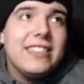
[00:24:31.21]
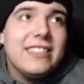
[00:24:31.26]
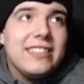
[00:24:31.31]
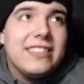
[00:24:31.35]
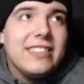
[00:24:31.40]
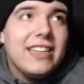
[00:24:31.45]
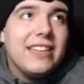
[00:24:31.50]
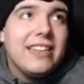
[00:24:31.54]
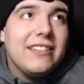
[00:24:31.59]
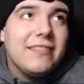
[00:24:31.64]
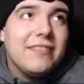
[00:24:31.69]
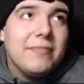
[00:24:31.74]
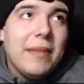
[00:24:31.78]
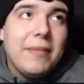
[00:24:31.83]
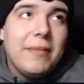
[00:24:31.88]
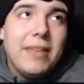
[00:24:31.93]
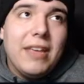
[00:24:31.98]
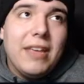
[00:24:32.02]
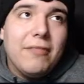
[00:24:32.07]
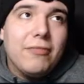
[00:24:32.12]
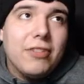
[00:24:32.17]
Like, maybe
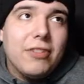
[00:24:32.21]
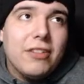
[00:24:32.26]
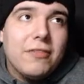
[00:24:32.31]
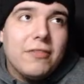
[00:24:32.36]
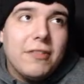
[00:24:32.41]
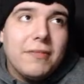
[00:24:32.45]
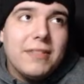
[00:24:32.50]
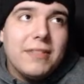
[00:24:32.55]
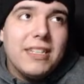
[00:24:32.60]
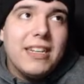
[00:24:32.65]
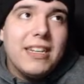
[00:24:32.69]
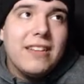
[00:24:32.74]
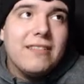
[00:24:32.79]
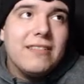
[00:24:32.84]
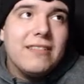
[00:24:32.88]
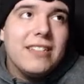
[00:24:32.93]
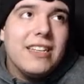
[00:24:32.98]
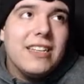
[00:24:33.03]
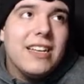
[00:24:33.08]
he would have ripped it out.